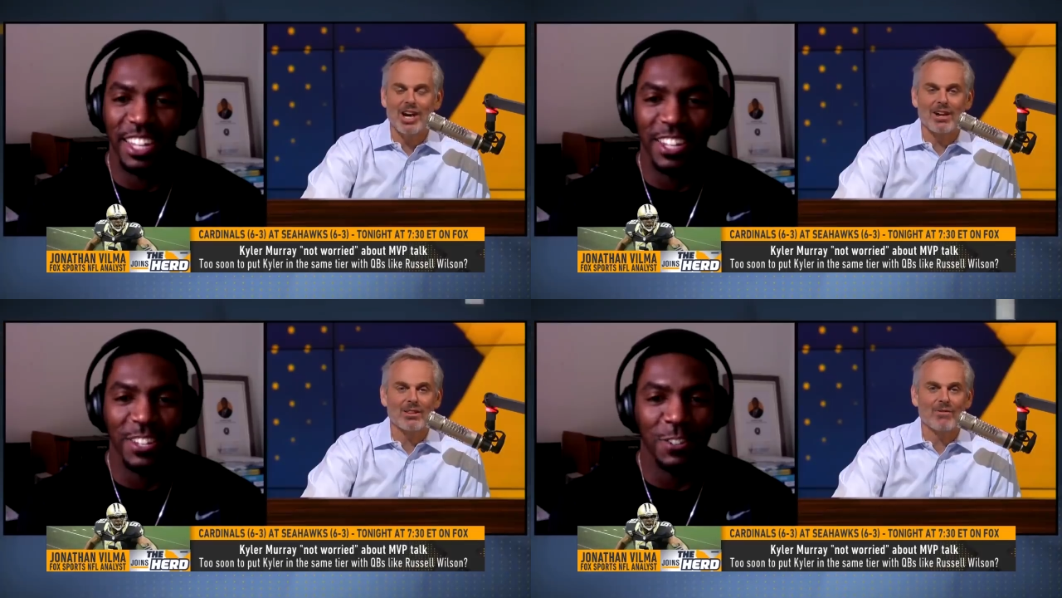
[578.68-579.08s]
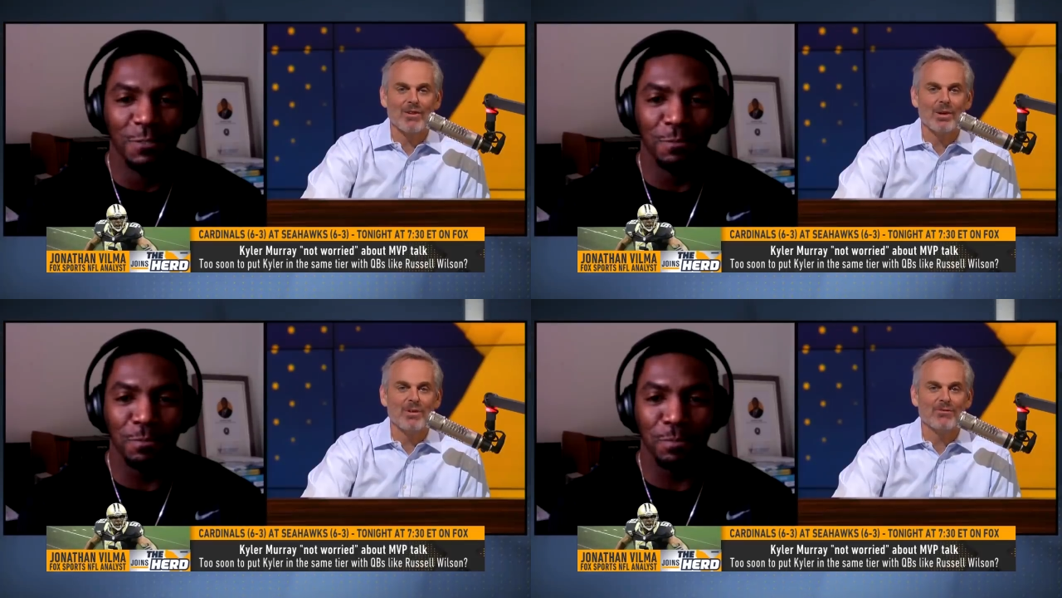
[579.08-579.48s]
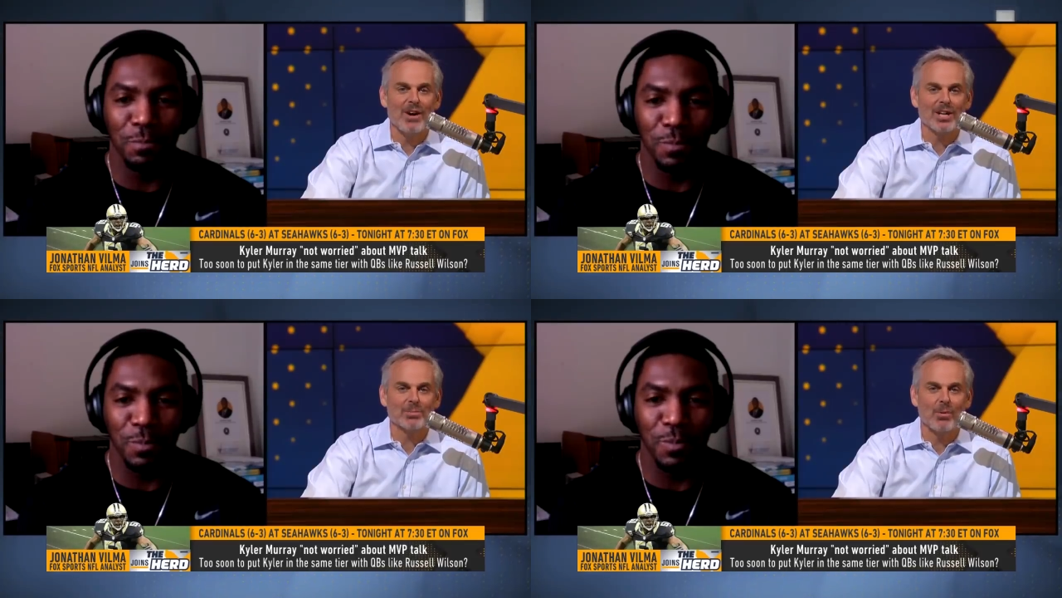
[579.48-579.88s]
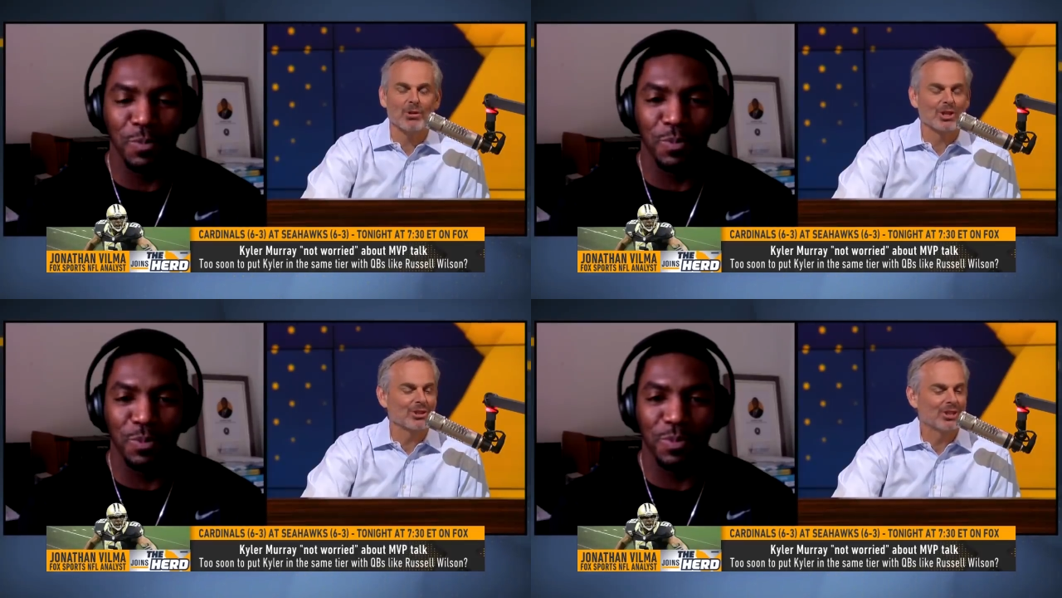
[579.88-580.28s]
Speaker 1: Jonathan Vilma, Fox
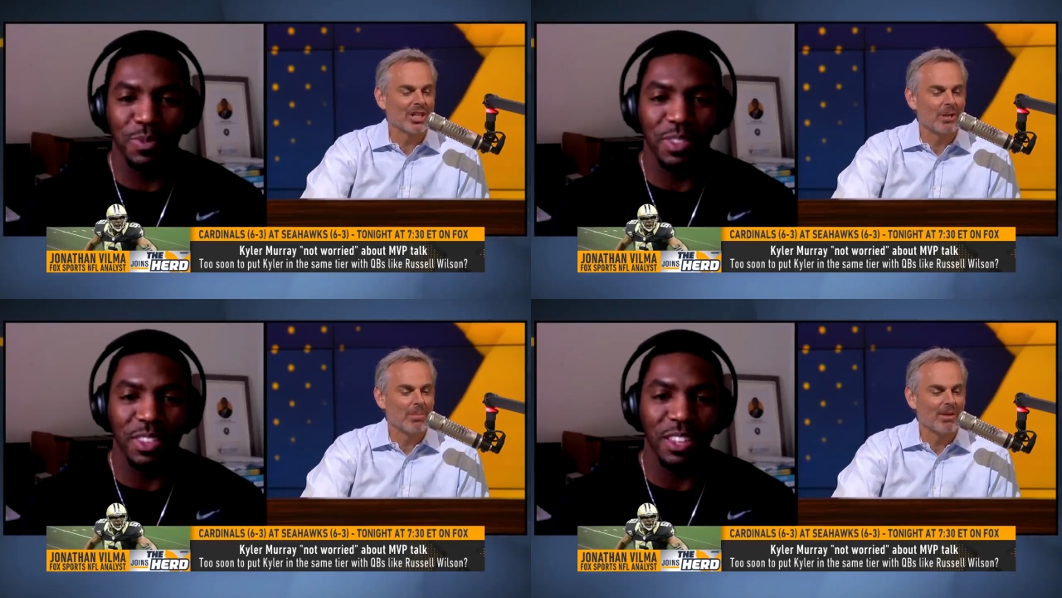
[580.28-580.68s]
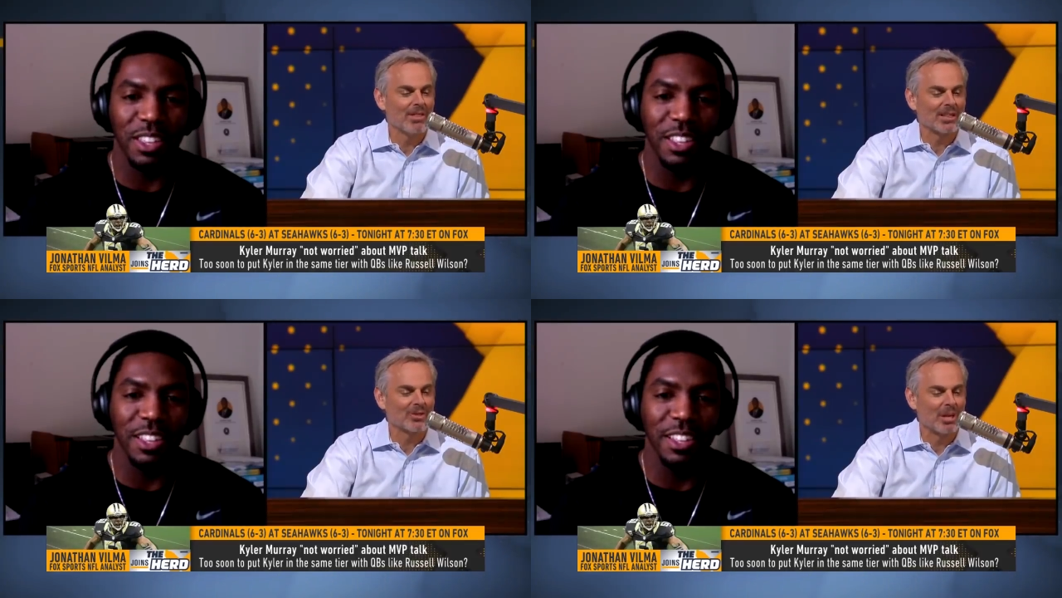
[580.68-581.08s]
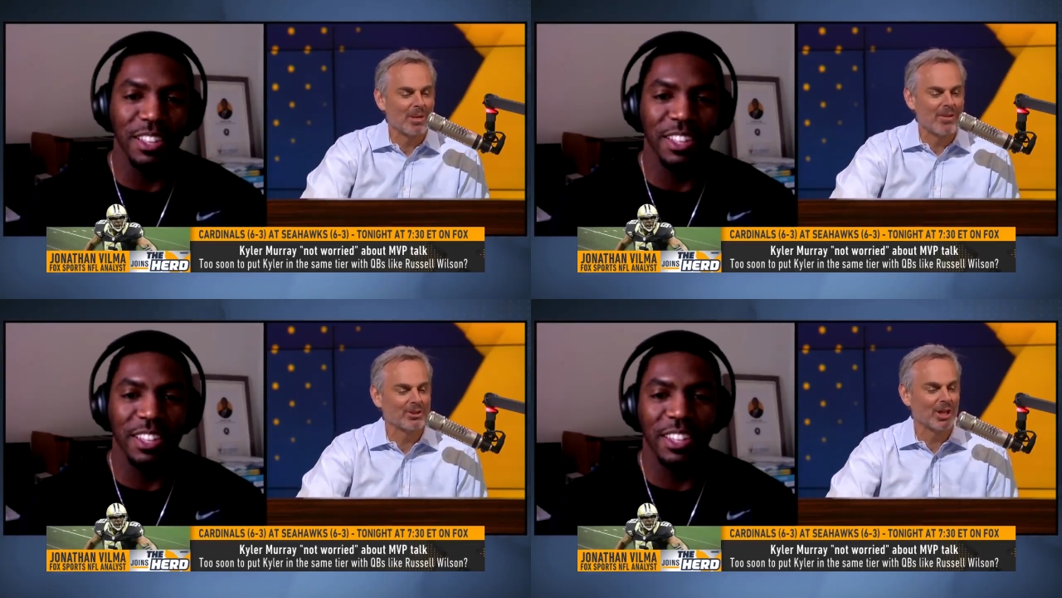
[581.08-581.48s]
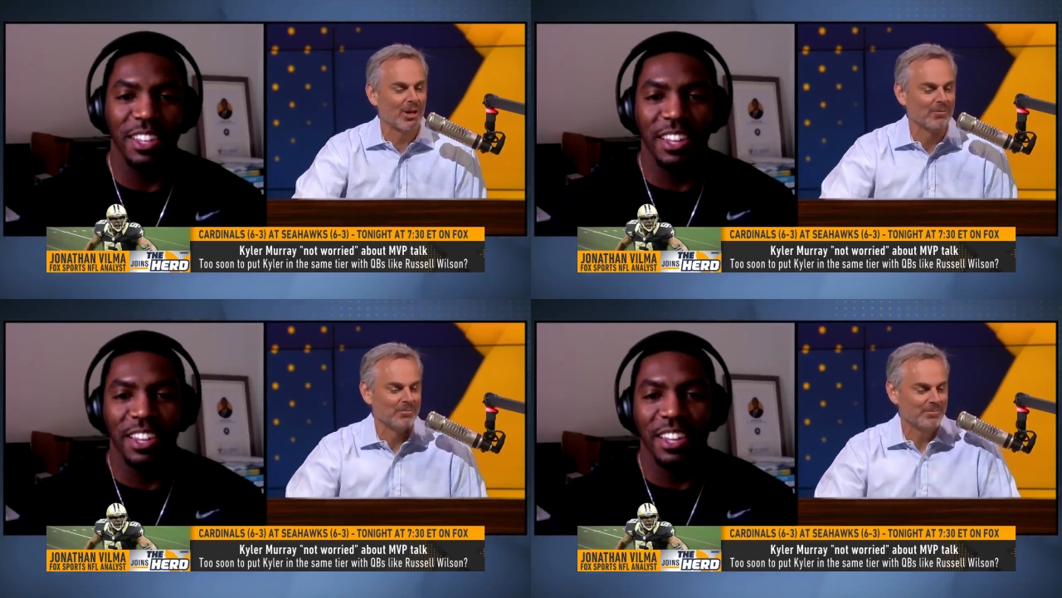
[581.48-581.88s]
Sports. Good seeing you, bud. Thanks for coming on the
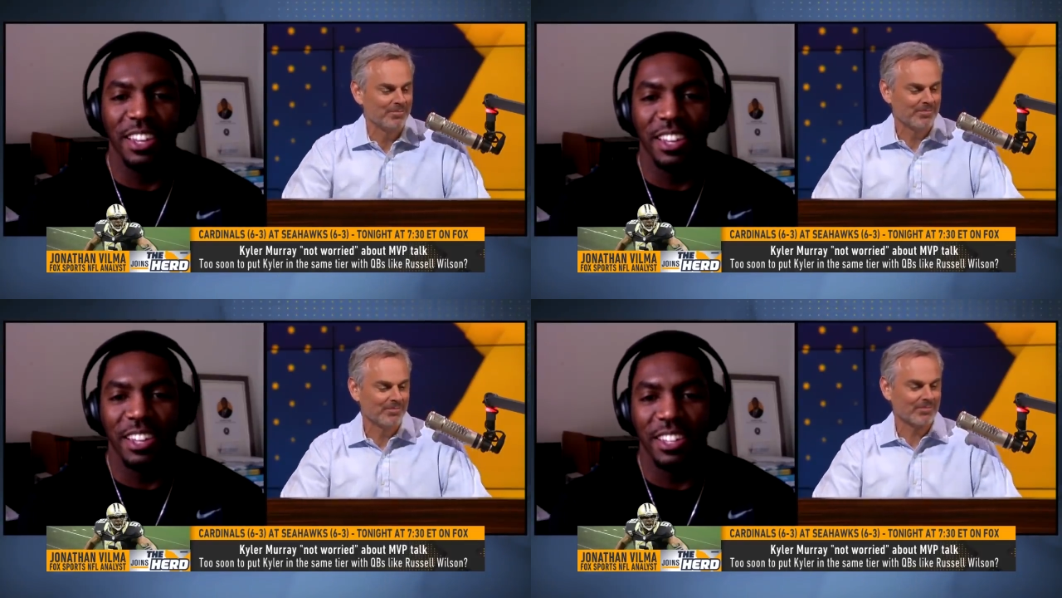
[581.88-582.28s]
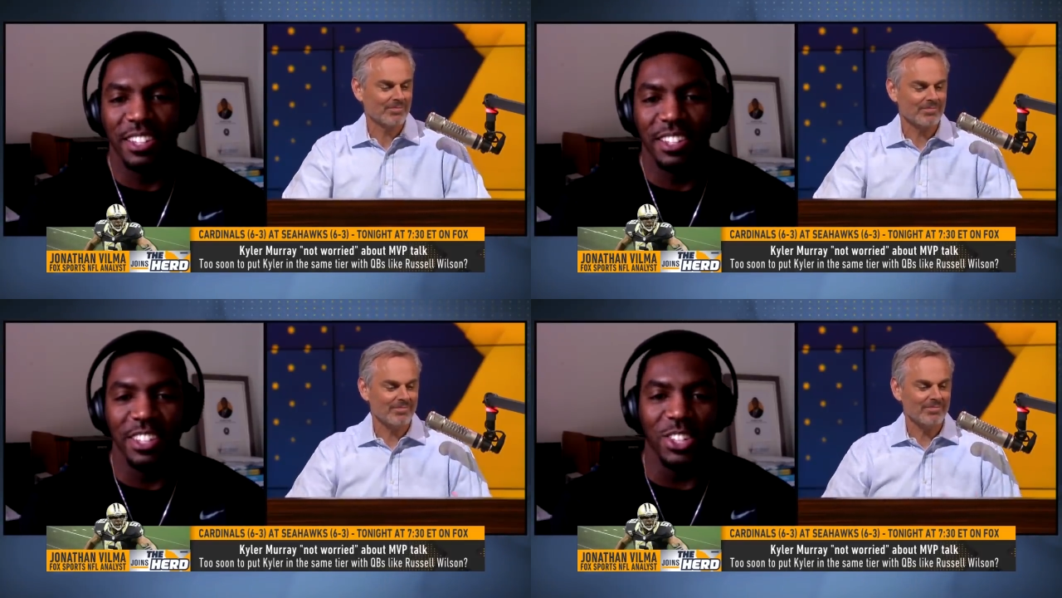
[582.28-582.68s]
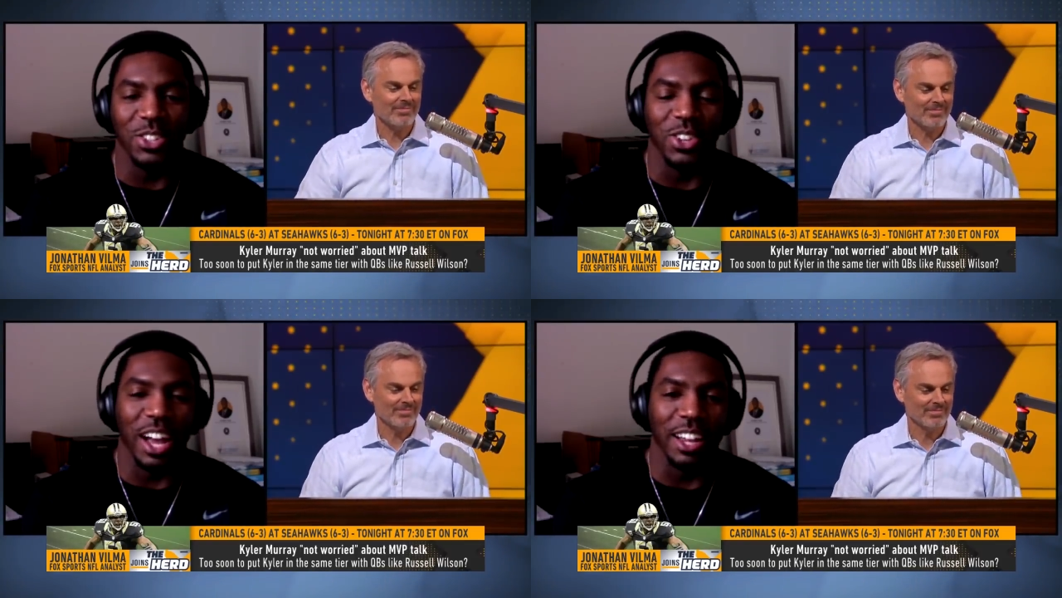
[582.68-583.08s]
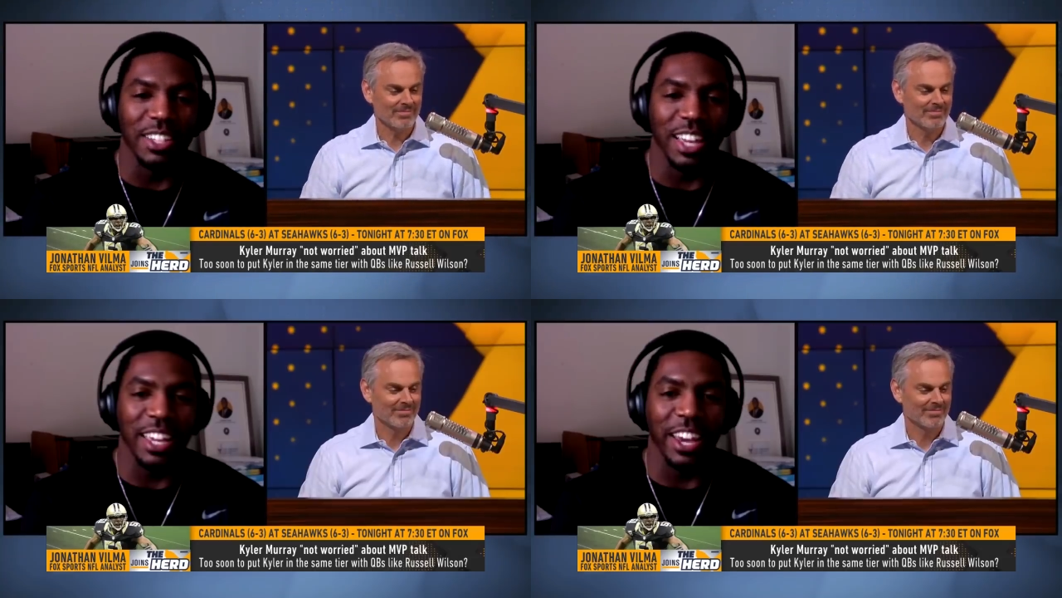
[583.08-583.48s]
show.
Speaker 2: You
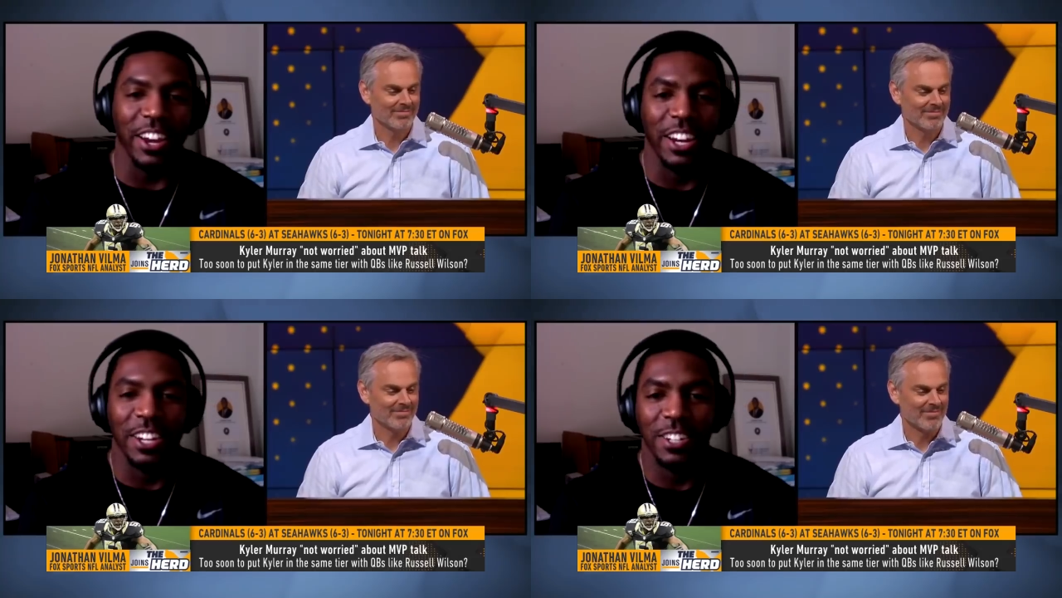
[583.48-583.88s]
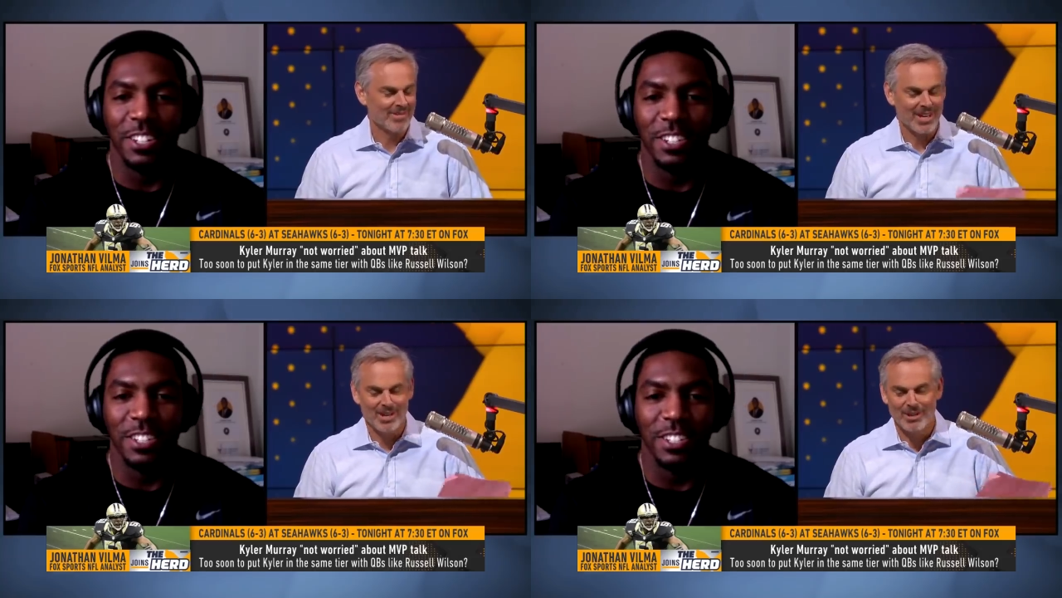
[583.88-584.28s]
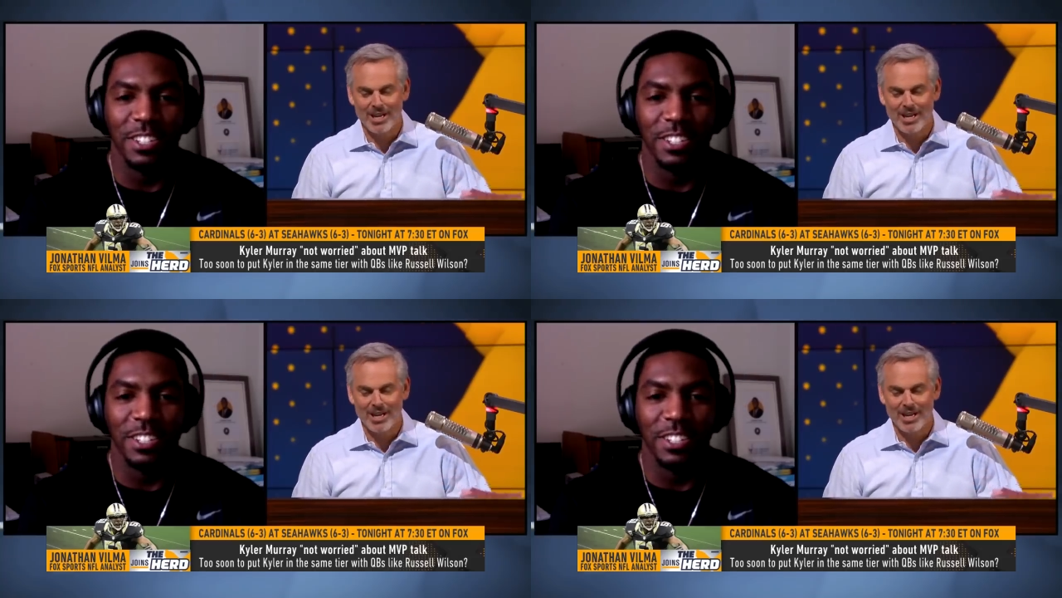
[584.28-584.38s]
too, Colin. Take care. All